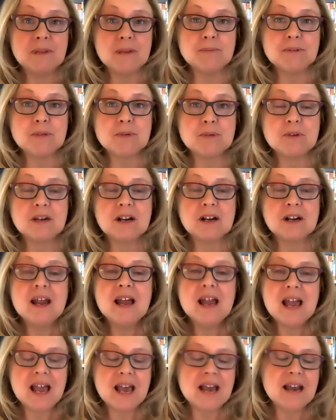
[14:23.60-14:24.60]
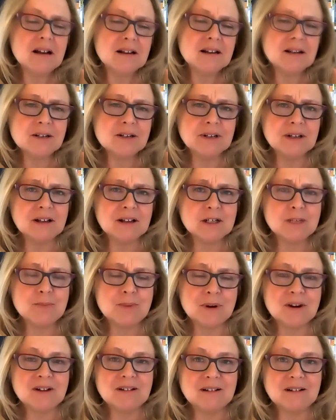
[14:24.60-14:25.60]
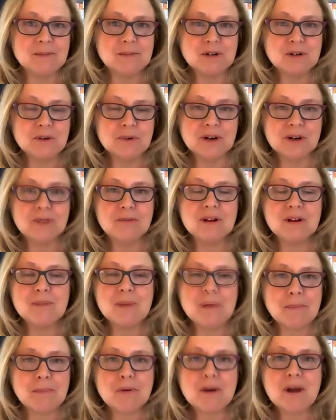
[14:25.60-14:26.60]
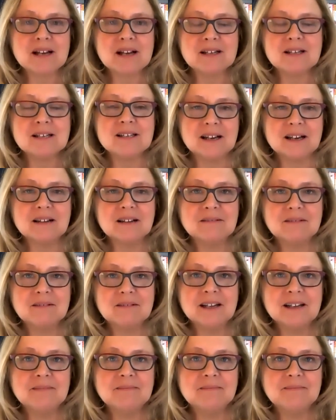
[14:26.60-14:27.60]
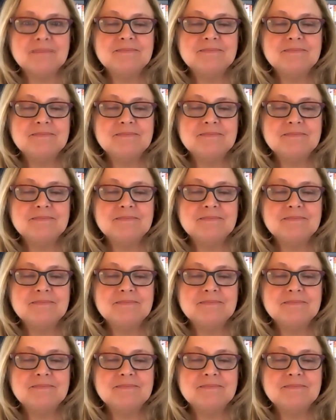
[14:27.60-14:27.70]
people's work, and also in large part, I'm sure you would agree, by practicing, right?